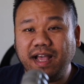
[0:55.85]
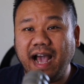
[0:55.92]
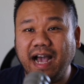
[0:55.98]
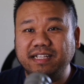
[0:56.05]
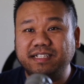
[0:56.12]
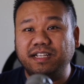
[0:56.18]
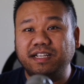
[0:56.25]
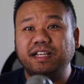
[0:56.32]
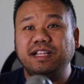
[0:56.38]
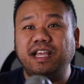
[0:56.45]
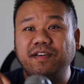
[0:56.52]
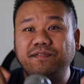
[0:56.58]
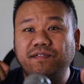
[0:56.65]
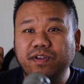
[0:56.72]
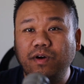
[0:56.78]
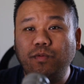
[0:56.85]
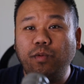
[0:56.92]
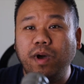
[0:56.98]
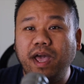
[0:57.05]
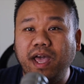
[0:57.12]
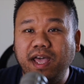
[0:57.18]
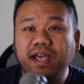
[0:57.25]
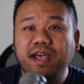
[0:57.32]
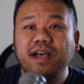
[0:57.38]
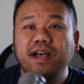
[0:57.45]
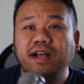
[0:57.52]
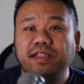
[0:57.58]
as in giving away